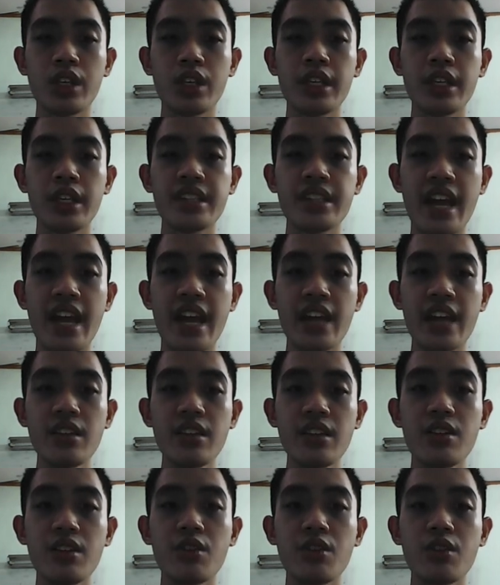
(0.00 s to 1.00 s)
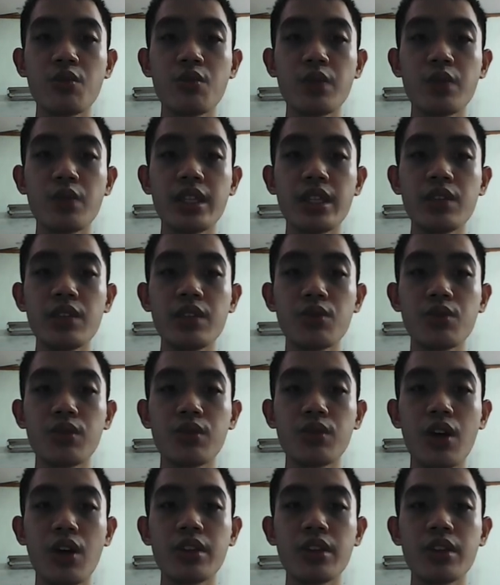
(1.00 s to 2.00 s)
Then, we need to
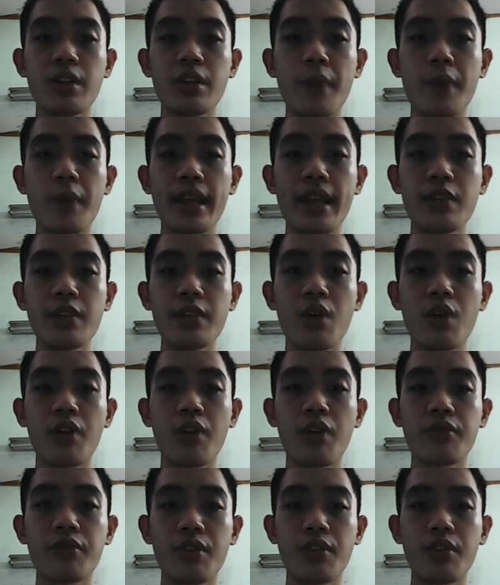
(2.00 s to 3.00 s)
learn the value of rho.